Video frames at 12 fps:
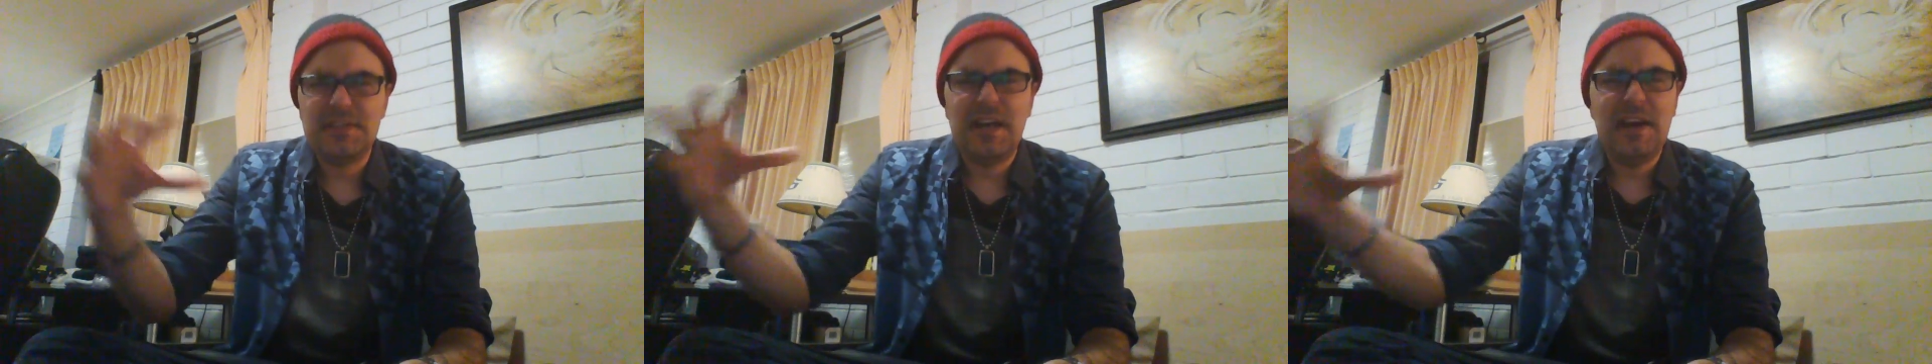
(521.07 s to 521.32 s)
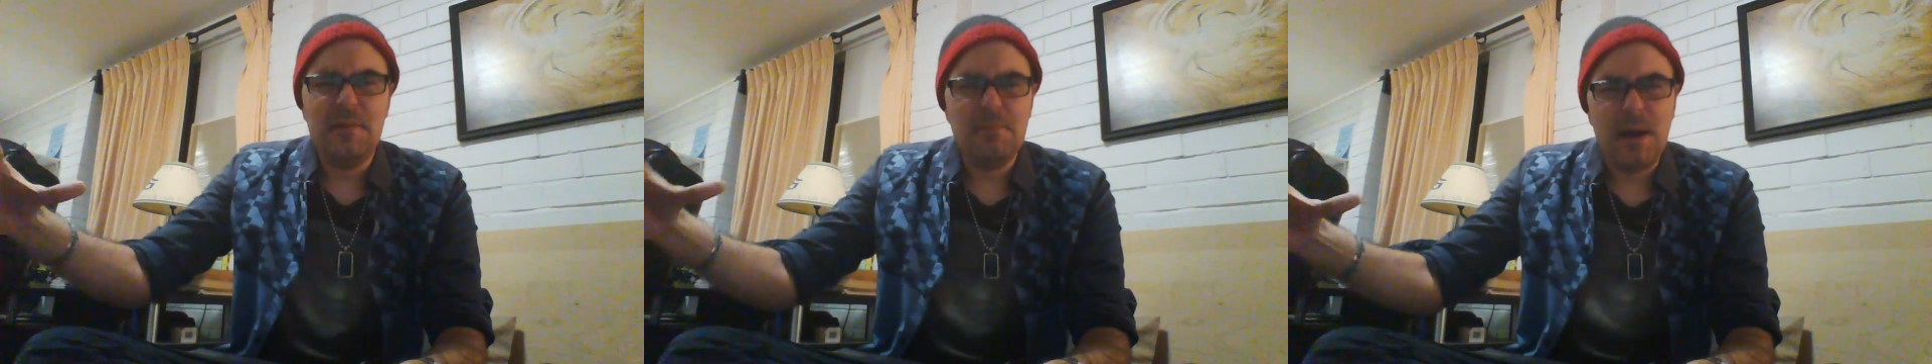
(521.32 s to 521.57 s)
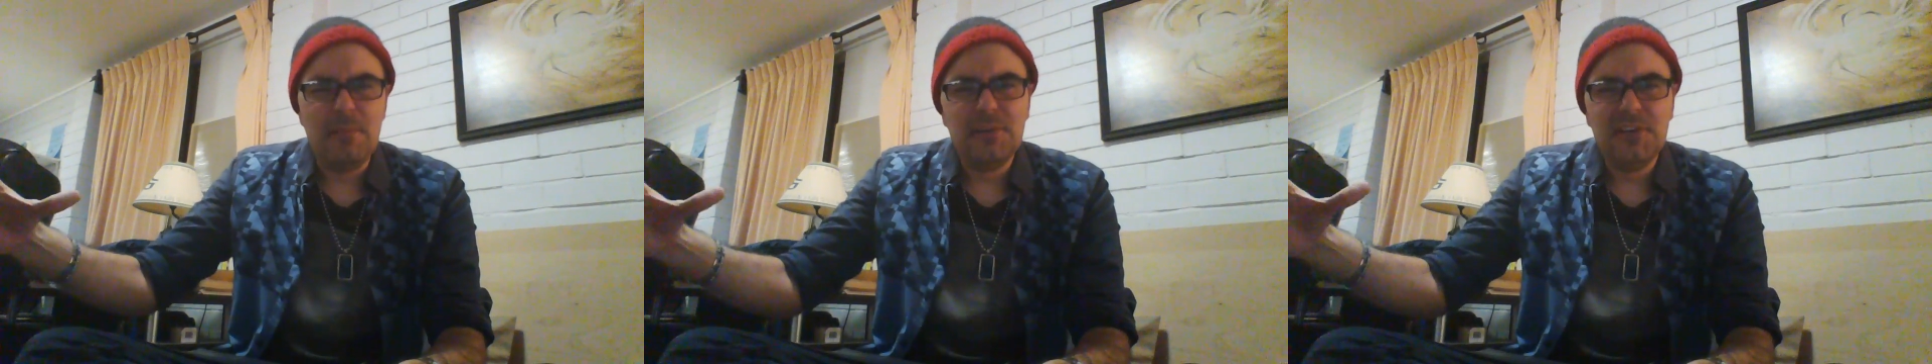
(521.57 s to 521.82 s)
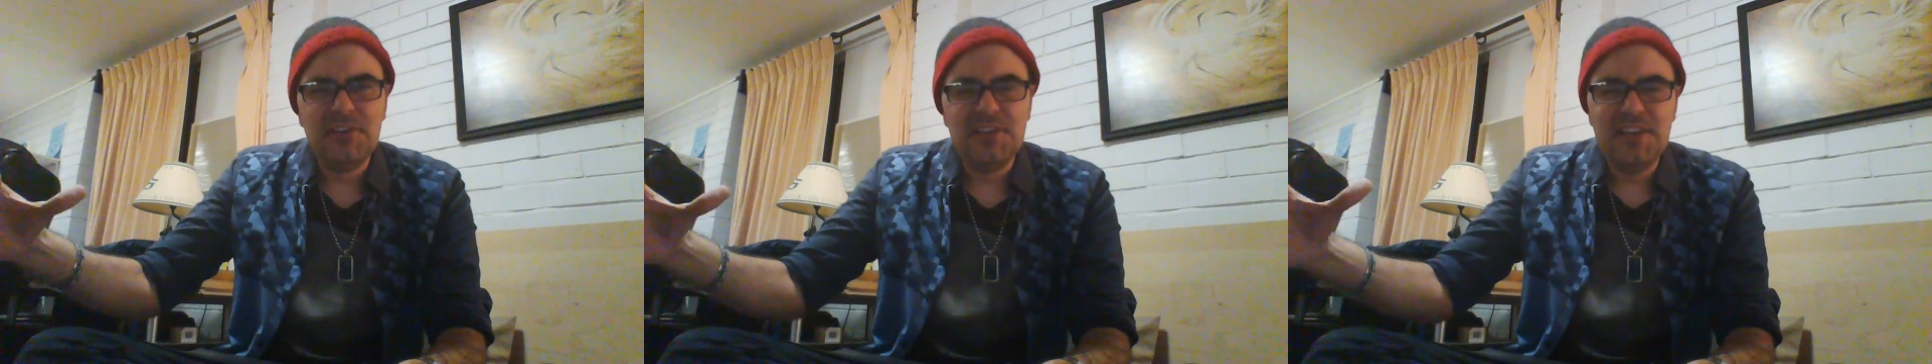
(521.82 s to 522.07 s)
started in
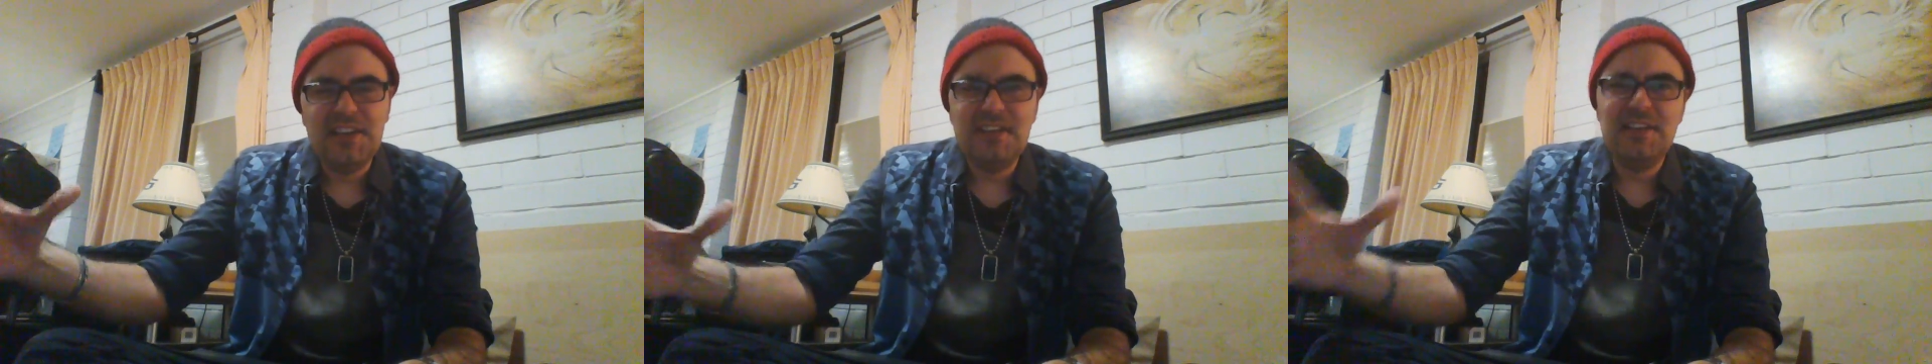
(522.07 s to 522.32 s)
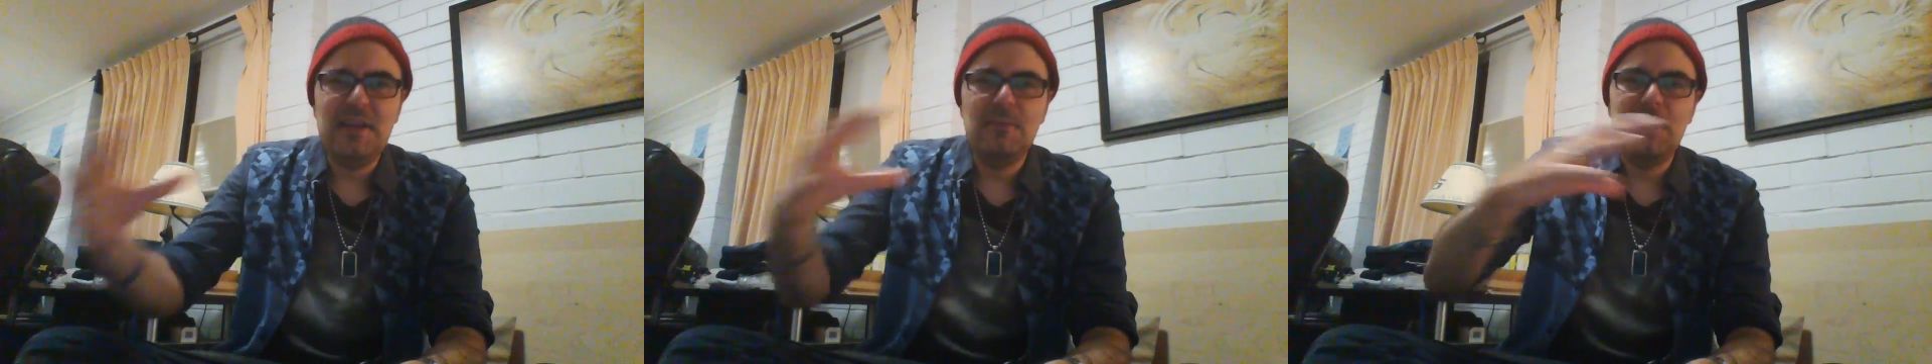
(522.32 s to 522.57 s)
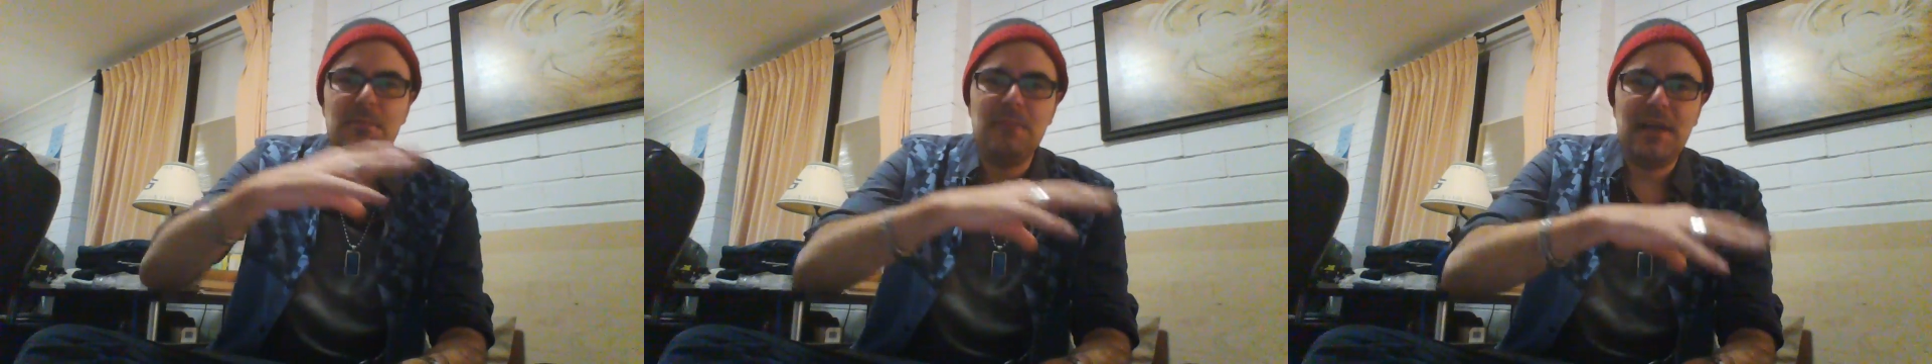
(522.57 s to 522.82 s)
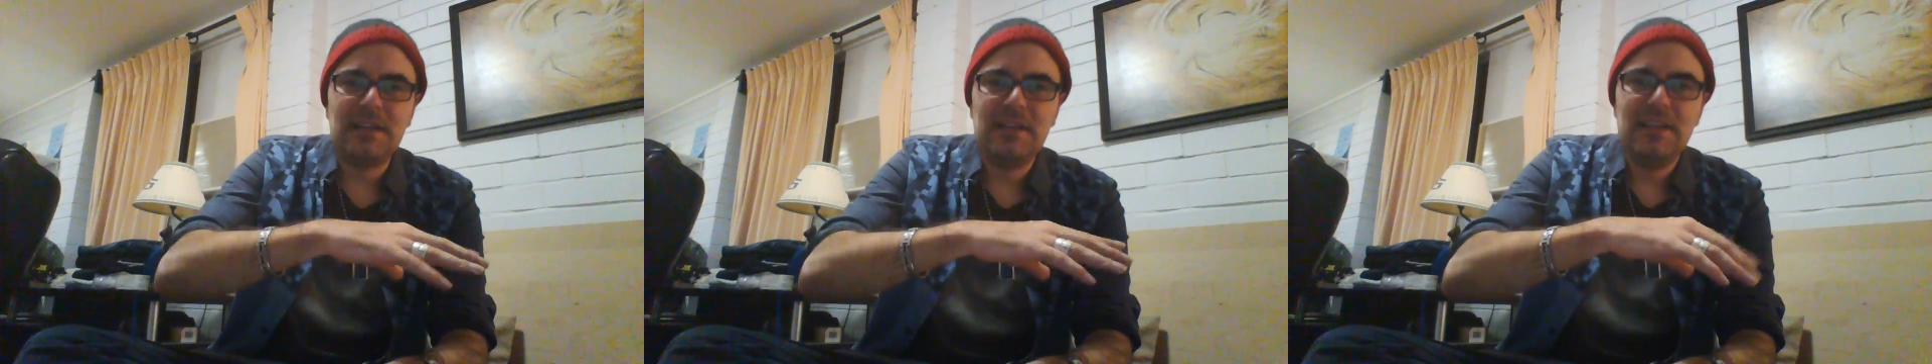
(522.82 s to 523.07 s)
Babylon and then it went
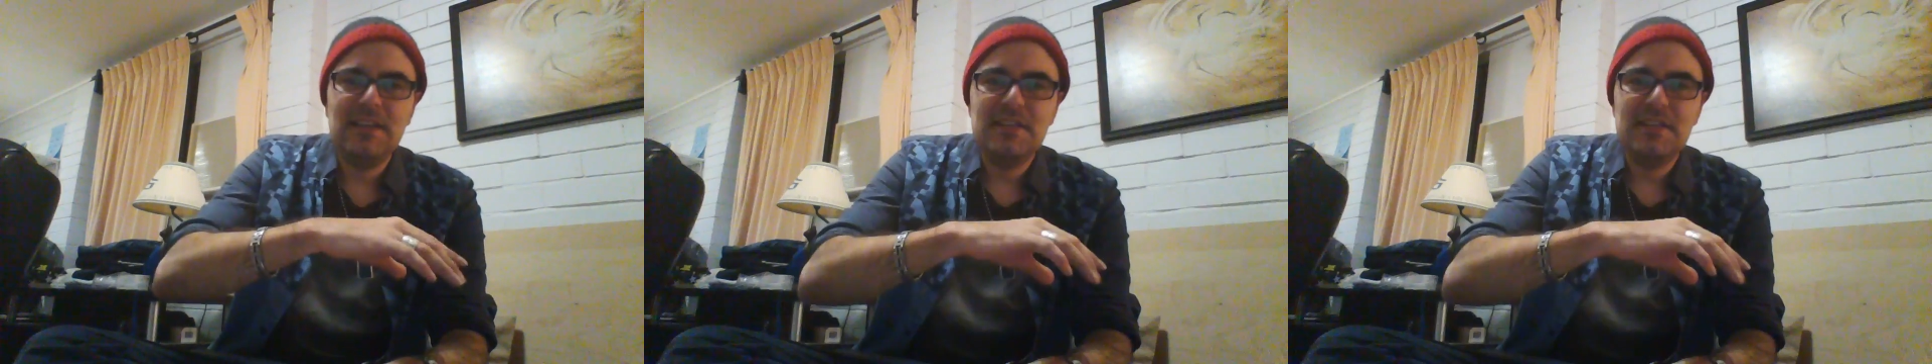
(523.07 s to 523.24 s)
back.